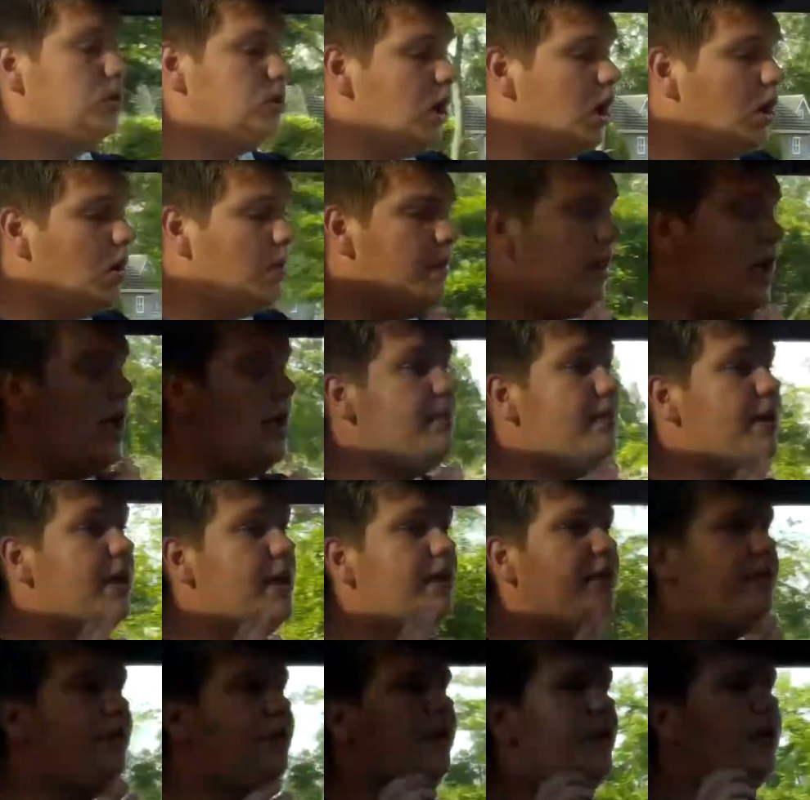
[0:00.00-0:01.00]
So maybe
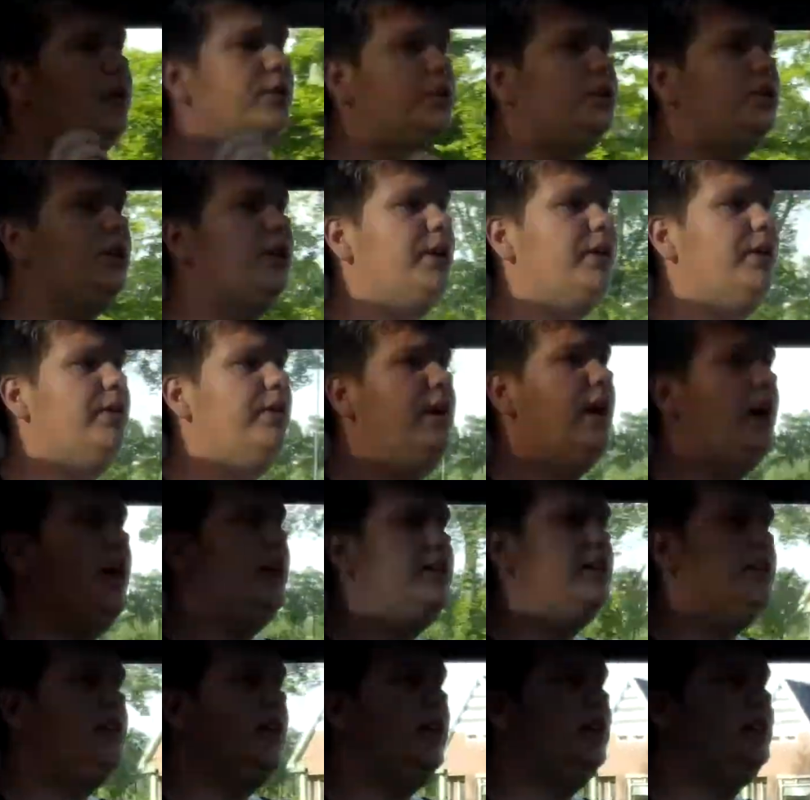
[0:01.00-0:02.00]
in the future you
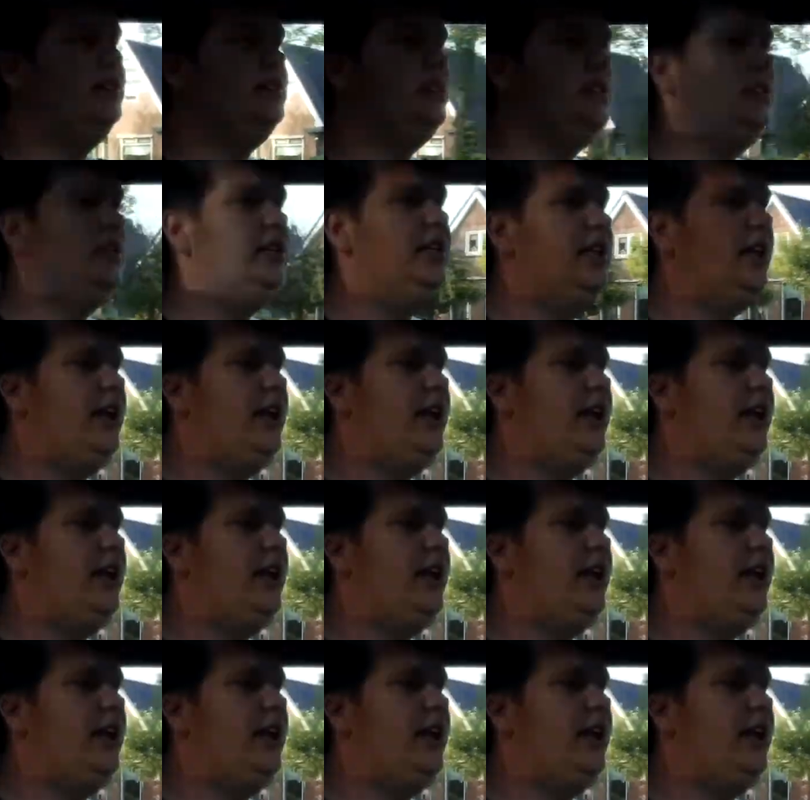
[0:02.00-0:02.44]
guys can see